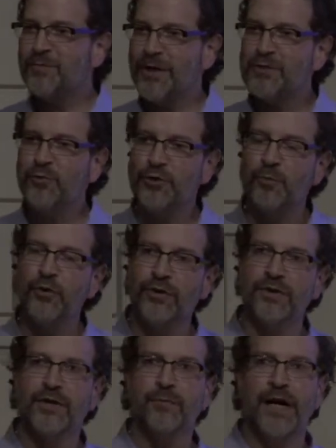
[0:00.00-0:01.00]
much more
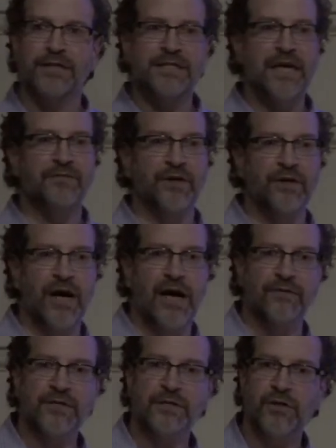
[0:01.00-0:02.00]
importantly about saving
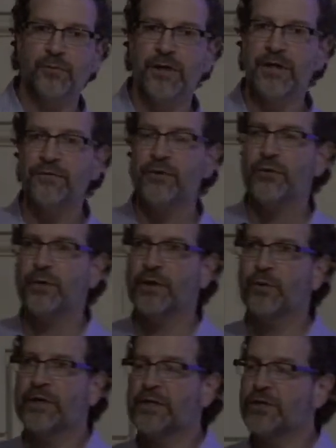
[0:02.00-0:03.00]
lives. So I'm going to give you 3
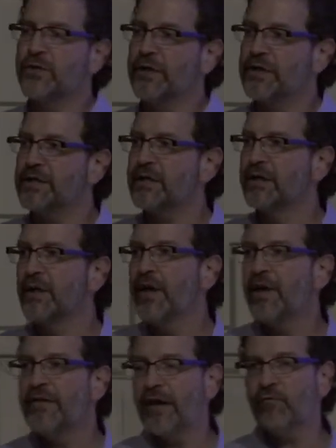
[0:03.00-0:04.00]
quick stories.
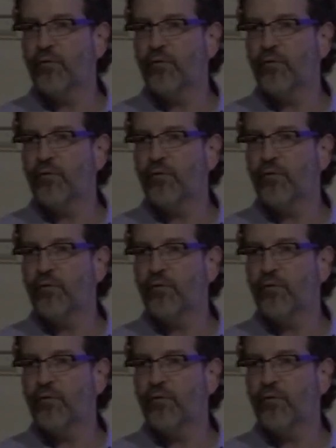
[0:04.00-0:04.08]
That